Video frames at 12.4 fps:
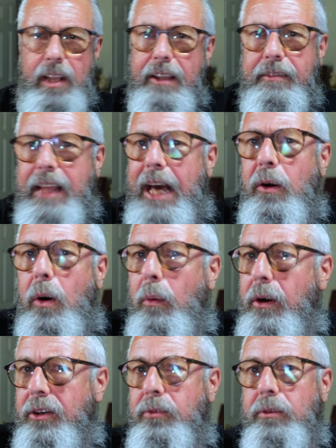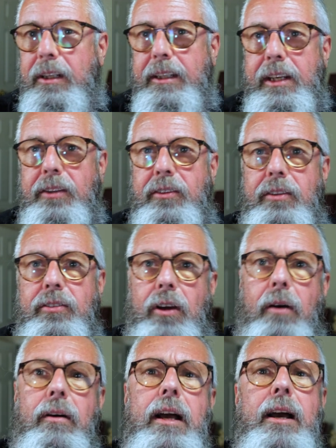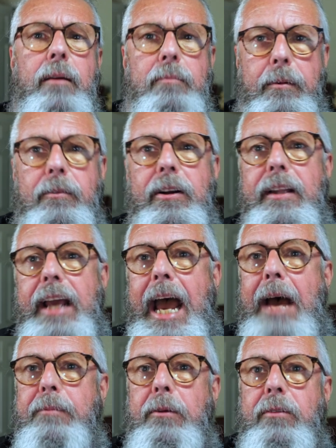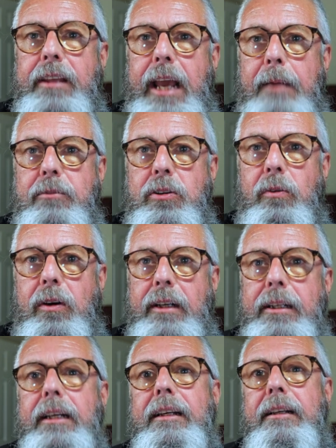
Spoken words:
That all works really easy. So been really happy with Capture One.